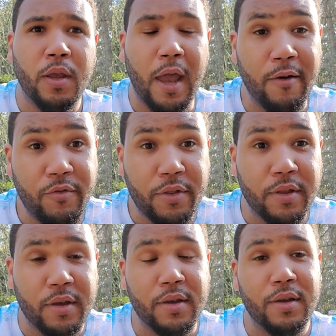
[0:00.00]

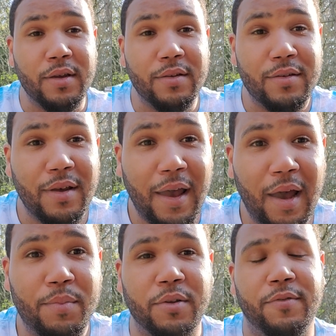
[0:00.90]
everything is
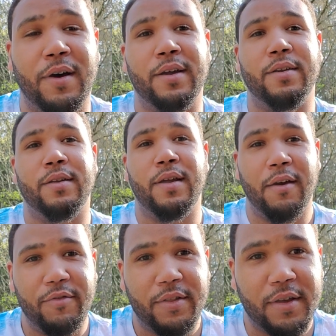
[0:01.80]
amplified.
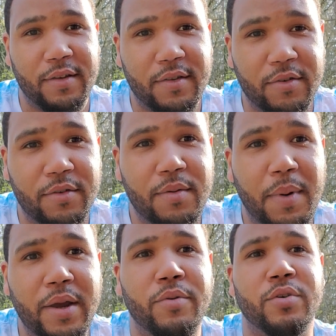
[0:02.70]
Everything is under the
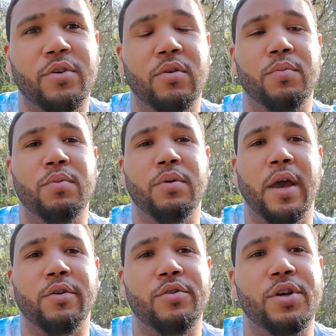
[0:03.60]
microscope,
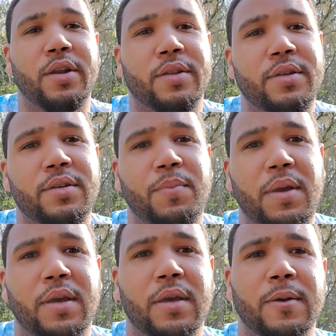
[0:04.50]
energetically speaking.